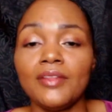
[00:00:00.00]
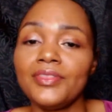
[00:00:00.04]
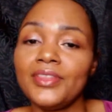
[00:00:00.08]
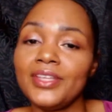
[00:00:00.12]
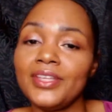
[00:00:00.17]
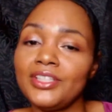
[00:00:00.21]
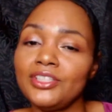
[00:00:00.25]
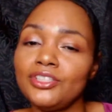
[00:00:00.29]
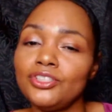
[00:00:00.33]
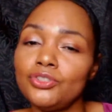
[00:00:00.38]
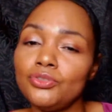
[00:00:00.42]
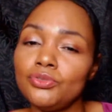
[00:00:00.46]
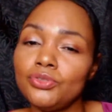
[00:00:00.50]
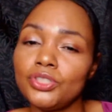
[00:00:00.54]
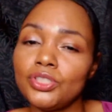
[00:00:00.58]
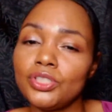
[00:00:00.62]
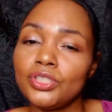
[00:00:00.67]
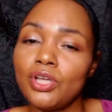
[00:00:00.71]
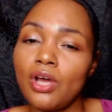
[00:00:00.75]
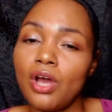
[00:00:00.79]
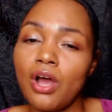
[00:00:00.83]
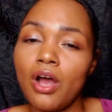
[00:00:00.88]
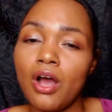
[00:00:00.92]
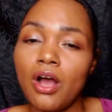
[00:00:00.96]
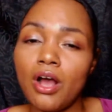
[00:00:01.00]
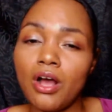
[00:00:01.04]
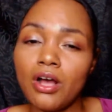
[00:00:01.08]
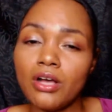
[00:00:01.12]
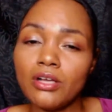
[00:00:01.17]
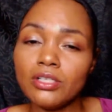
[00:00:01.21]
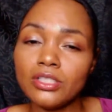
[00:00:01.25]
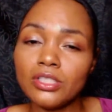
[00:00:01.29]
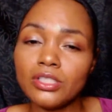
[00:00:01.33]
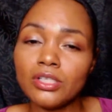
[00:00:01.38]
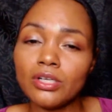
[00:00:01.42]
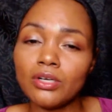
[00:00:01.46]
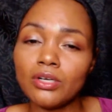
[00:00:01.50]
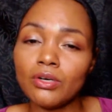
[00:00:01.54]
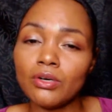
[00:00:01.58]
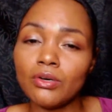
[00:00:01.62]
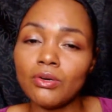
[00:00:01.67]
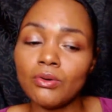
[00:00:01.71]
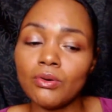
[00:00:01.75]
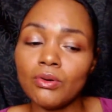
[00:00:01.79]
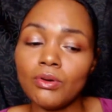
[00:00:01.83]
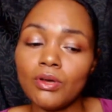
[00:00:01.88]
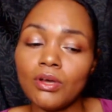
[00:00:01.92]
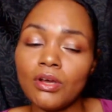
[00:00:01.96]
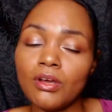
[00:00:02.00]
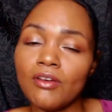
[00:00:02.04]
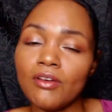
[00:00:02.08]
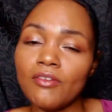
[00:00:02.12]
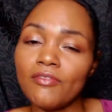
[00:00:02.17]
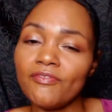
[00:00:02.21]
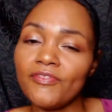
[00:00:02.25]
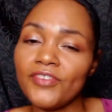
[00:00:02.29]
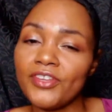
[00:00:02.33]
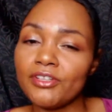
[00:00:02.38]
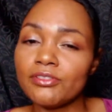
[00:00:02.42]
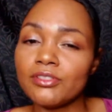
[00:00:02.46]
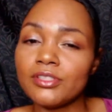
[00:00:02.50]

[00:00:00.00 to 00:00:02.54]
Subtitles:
then you should also feel